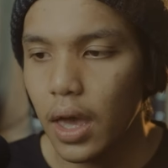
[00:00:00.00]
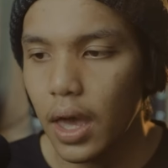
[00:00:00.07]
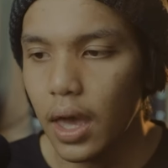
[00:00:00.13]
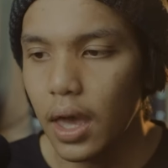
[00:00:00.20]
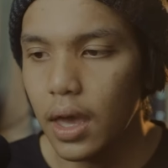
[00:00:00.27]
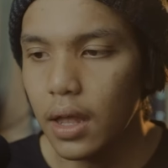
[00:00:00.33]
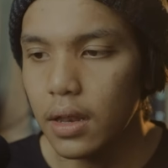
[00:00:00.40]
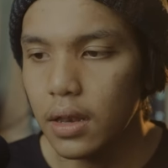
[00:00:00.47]

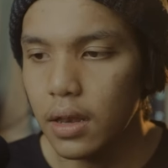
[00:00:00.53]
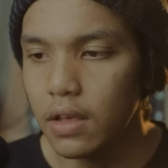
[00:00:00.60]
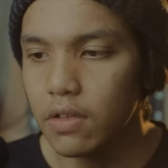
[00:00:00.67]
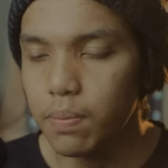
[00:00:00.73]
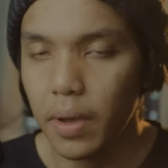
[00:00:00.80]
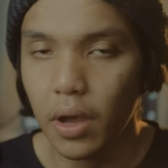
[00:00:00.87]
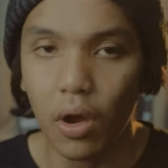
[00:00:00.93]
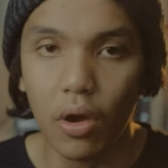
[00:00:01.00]
And in
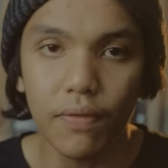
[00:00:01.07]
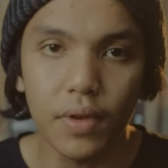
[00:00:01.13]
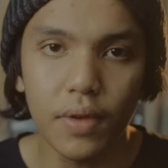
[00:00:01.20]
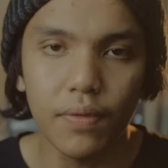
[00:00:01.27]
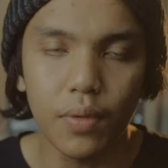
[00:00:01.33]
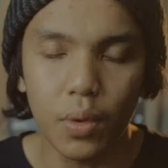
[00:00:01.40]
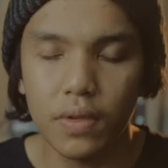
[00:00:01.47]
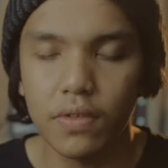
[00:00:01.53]
aspect of the
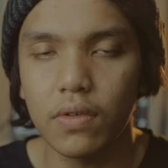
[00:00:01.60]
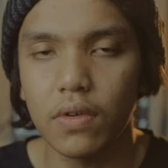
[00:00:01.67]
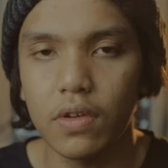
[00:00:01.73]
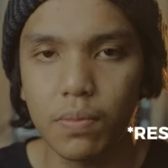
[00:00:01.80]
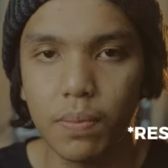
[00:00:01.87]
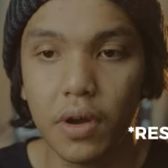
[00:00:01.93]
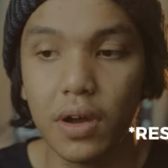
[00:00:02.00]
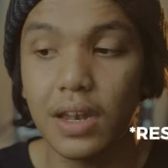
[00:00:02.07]
frequency
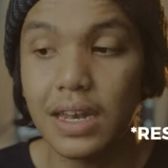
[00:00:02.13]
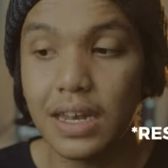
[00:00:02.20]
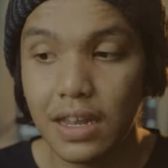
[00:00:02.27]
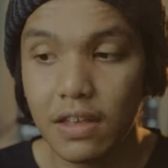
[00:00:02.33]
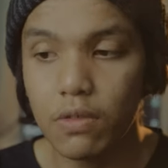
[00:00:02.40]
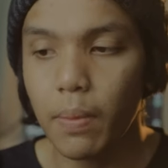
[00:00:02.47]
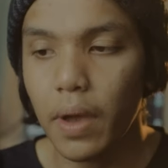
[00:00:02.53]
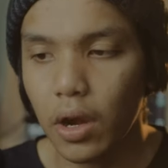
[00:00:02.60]
response,
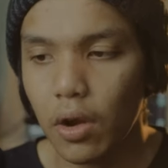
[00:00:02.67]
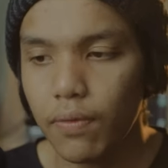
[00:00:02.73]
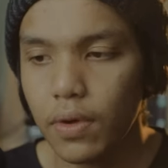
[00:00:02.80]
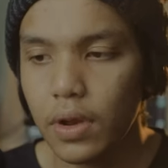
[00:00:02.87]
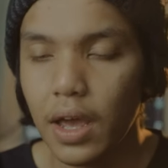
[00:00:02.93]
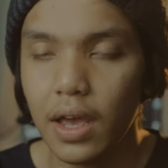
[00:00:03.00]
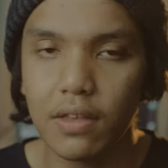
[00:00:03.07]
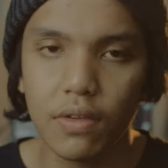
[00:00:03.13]
this
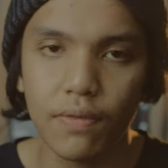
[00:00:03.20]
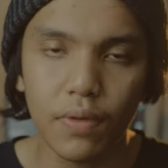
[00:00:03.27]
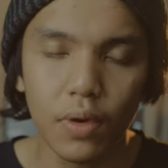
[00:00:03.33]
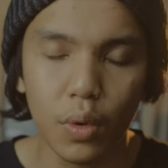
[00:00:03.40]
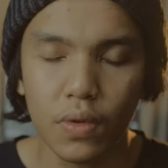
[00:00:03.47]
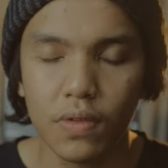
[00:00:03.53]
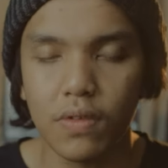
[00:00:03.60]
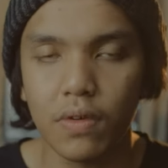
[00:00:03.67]
microphone has a
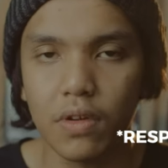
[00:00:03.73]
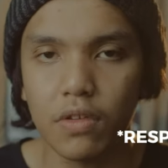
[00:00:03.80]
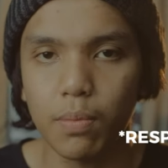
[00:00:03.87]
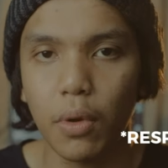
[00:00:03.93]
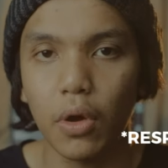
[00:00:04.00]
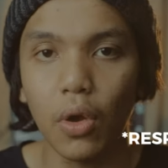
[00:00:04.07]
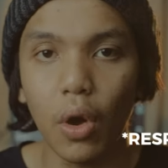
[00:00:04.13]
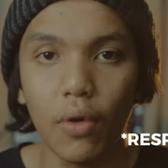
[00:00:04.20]
frequency
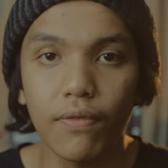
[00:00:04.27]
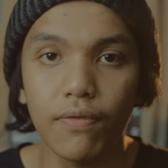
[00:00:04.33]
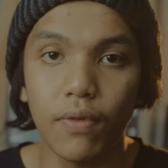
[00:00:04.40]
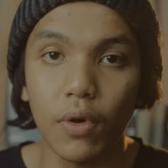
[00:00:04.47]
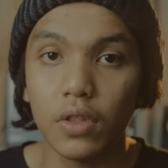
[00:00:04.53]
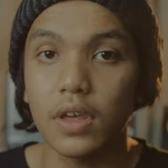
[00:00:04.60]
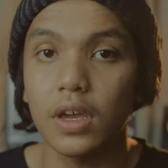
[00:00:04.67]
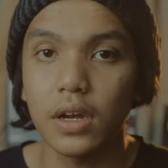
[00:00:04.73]
response of
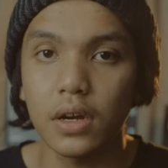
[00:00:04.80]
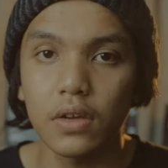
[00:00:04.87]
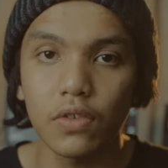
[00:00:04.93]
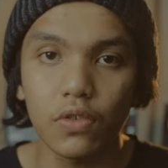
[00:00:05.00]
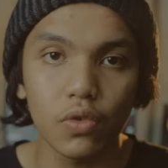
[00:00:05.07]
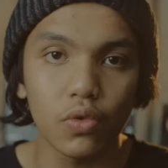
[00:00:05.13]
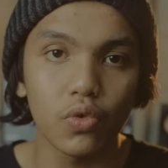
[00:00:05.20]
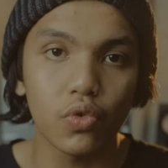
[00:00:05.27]
40
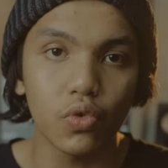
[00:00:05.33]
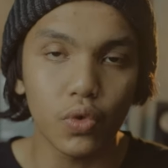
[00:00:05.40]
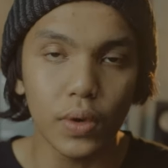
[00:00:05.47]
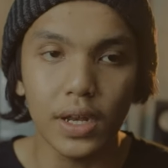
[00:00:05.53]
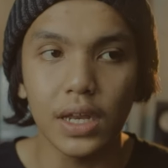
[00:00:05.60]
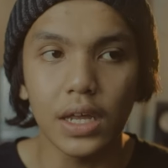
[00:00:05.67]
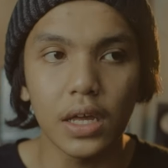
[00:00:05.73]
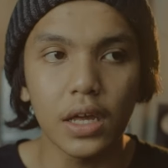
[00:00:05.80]
Hz to
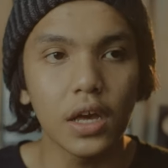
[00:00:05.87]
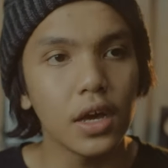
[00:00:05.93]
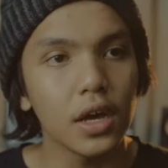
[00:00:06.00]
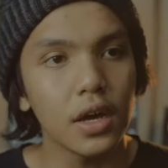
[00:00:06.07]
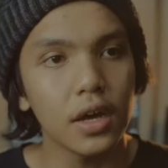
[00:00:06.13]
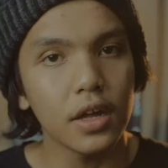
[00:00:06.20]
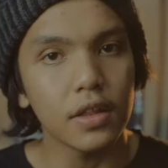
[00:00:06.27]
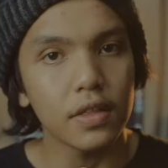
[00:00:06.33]

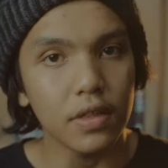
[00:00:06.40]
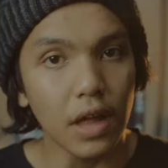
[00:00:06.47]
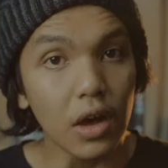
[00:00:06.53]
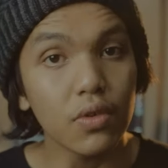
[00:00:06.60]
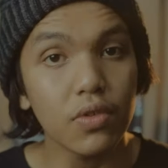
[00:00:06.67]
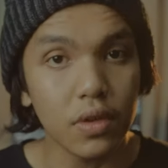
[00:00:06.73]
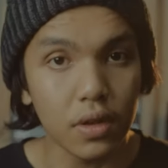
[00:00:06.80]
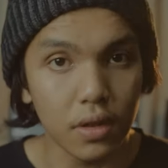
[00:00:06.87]

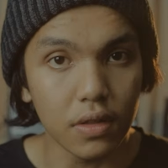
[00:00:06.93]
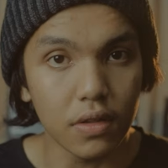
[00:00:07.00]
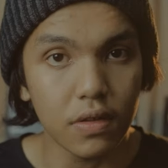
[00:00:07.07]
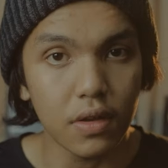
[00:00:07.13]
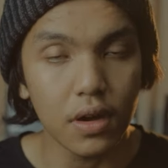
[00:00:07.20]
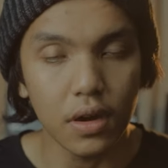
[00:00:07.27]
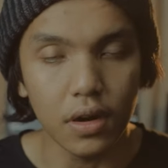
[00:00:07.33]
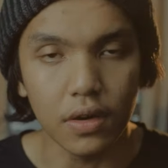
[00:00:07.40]

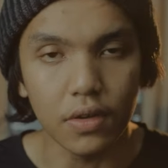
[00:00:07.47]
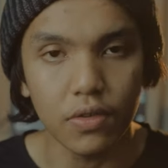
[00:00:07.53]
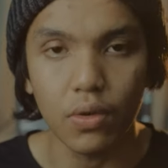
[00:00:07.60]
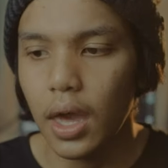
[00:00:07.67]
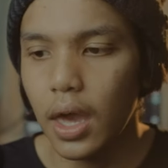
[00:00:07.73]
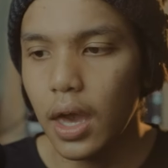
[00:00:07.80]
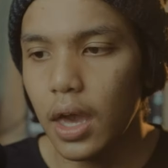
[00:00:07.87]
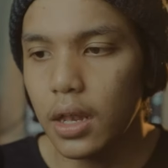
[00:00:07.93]
20,000 Hz.
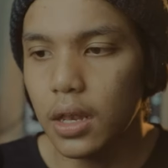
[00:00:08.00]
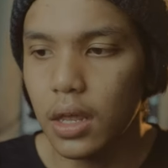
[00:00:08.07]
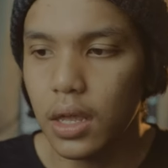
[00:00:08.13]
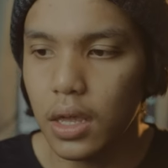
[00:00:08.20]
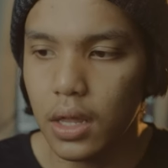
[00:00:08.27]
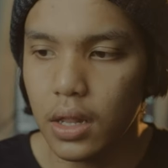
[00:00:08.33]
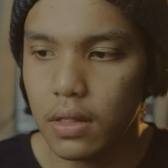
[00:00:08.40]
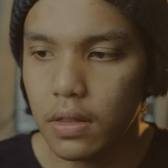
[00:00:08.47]
And
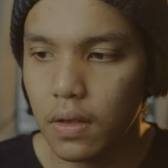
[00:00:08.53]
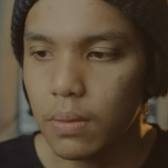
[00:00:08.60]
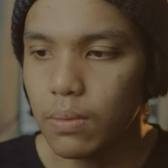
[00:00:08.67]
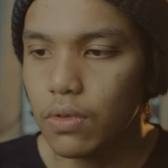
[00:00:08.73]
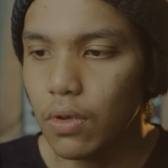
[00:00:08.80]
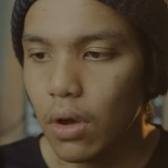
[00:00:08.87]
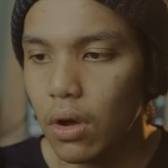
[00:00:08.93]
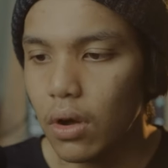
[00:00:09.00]
in
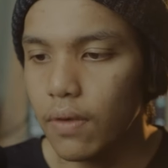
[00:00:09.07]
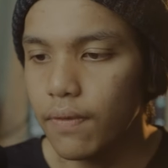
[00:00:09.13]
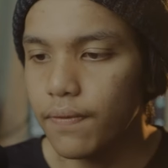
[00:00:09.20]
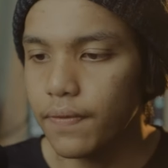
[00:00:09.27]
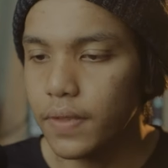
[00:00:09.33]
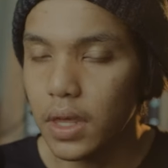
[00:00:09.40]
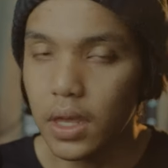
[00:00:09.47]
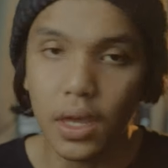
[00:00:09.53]
terms
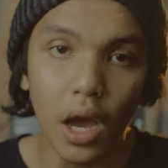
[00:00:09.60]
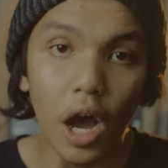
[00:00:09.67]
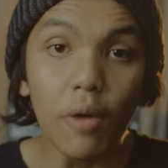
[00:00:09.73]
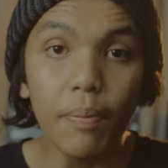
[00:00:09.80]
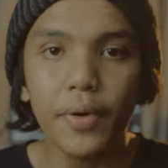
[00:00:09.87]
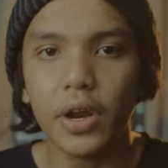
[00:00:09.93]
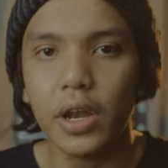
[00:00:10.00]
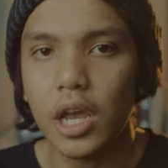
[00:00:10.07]
of the
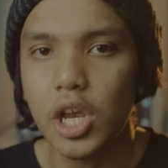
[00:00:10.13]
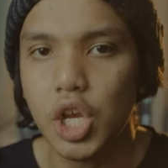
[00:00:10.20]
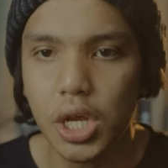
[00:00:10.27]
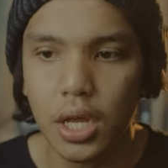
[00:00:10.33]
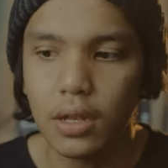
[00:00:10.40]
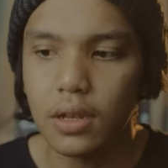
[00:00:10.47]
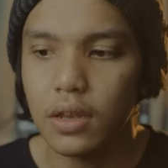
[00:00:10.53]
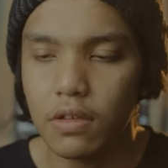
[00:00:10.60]
output
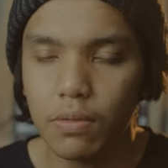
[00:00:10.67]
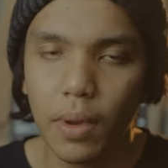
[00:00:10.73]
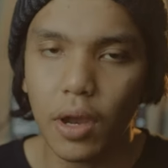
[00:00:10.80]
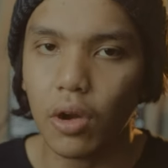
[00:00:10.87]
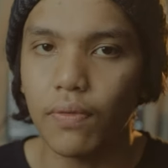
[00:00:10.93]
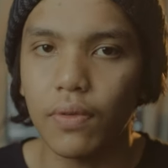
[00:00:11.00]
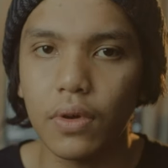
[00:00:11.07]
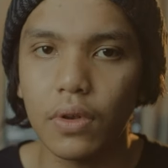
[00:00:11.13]
connection, this
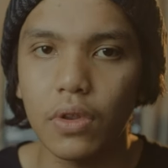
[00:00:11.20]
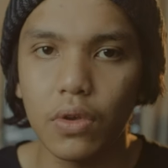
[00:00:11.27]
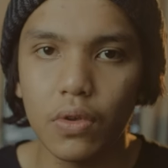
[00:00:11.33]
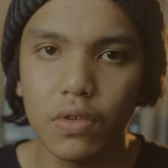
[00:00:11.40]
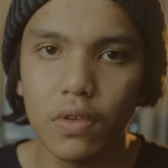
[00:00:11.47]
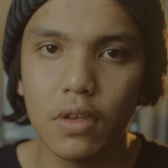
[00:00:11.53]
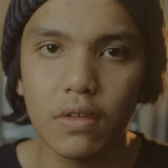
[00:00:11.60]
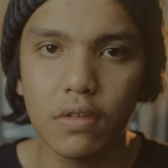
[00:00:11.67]
microphone
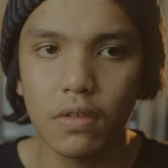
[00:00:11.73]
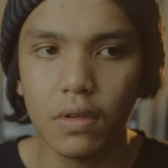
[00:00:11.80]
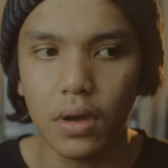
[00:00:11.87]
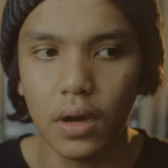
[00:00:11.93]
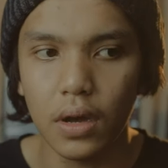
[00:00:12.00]
uses